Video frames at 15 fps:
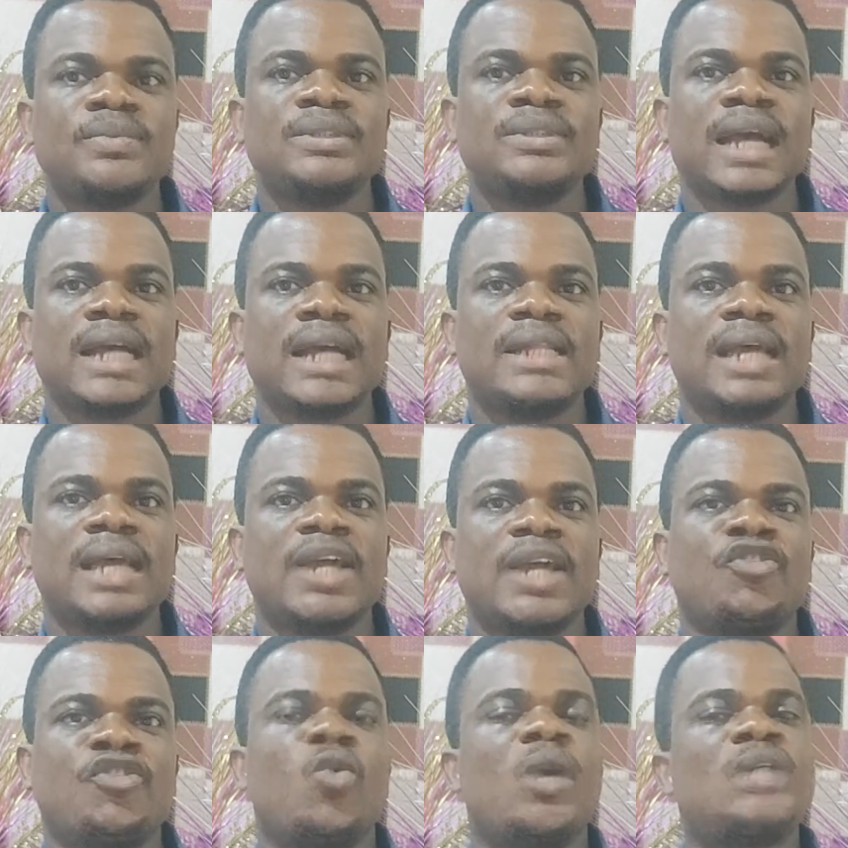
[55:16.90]
And
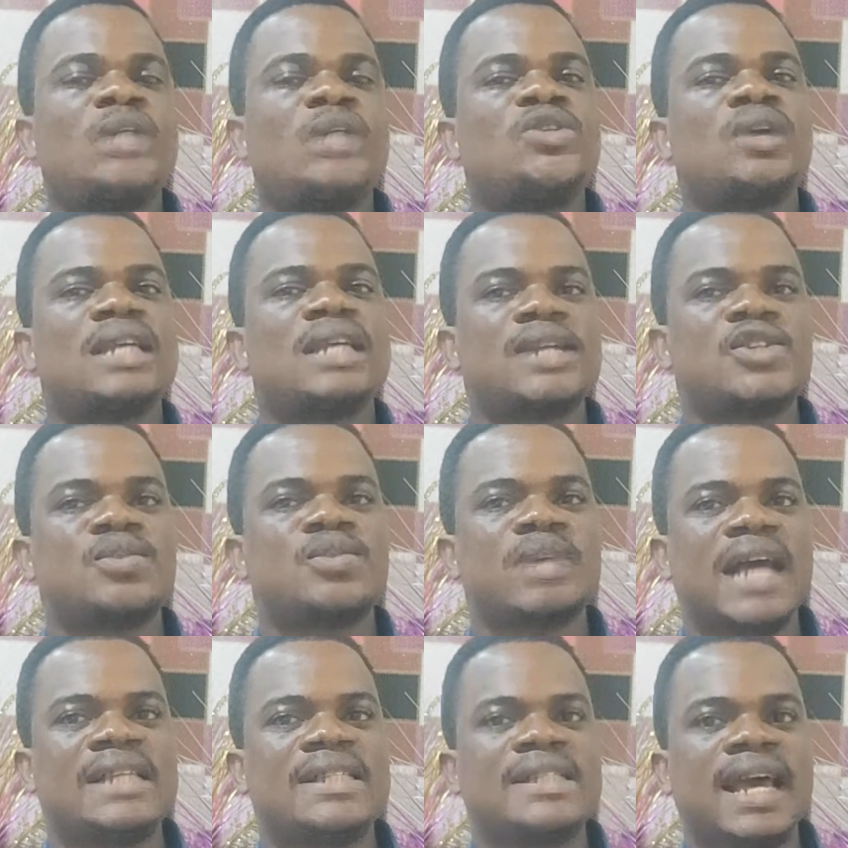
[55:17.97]
if you want your letter to
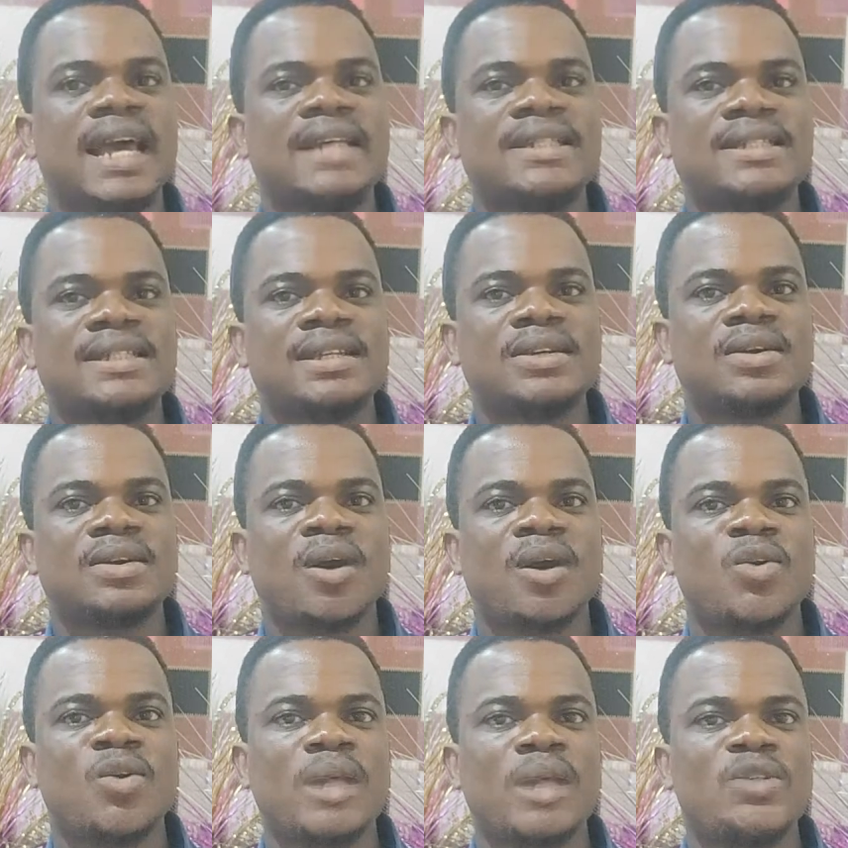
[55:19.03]
be assessed,
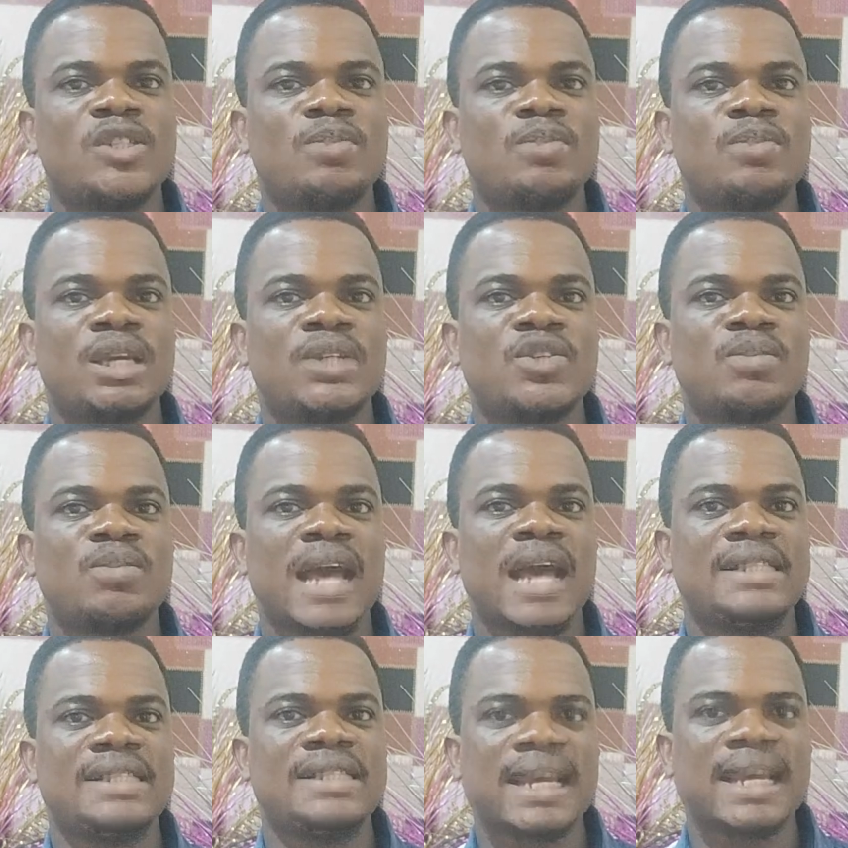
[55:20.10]
or you want your speaking to be
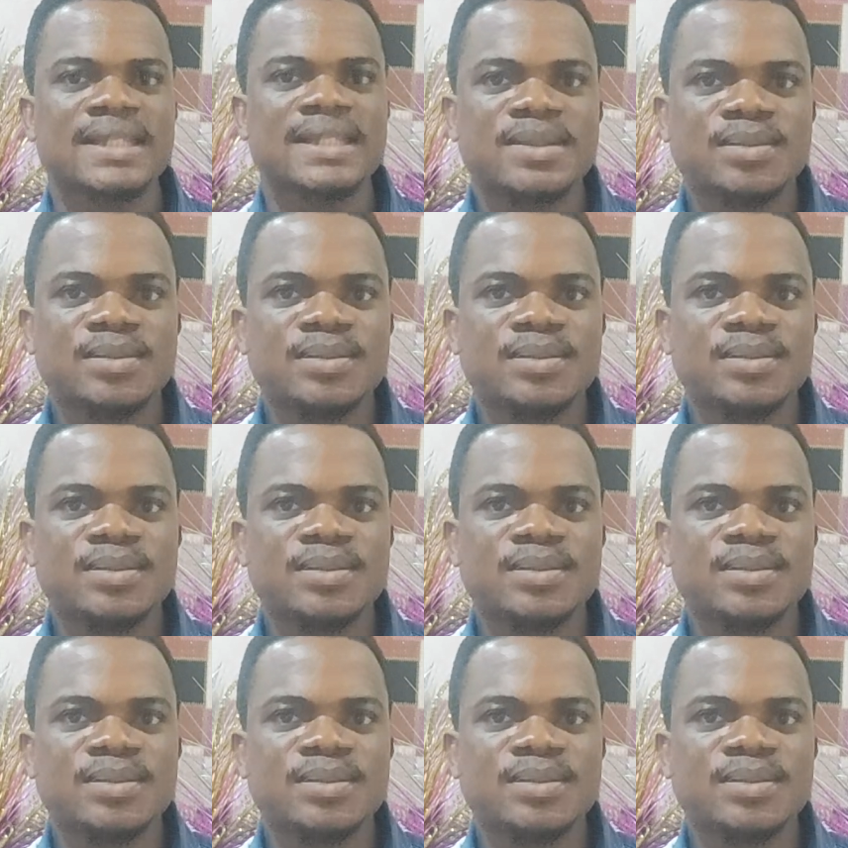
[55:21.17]
assessed,